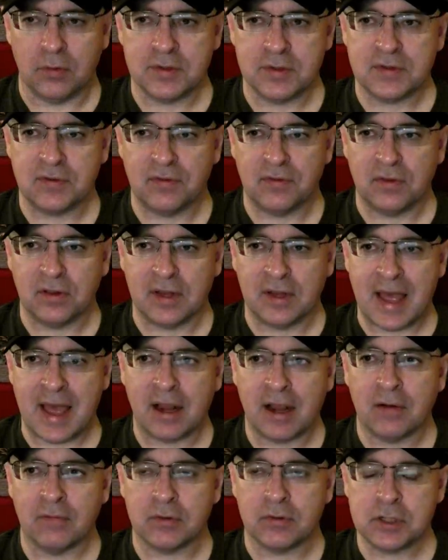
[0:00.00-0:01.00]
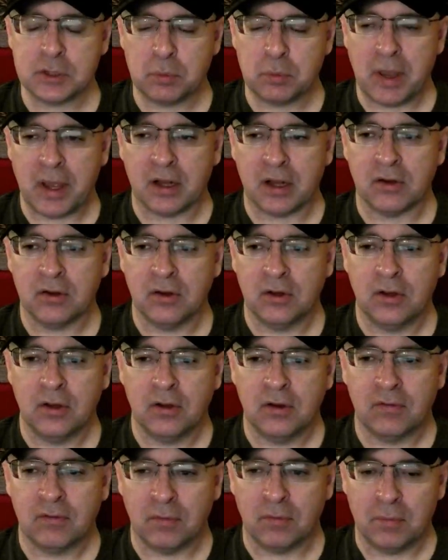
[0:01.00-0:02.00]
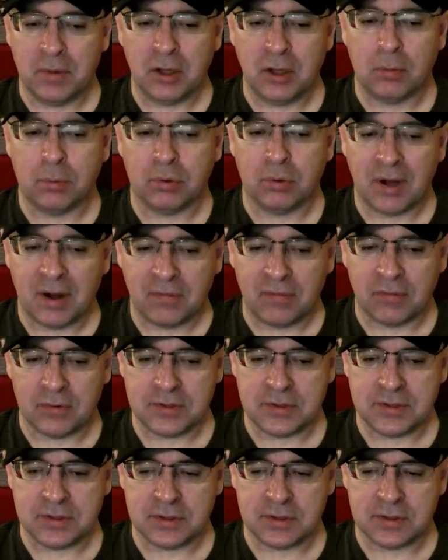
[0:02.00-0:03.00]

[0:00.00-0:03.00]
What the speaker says: lack of respect for male preferences,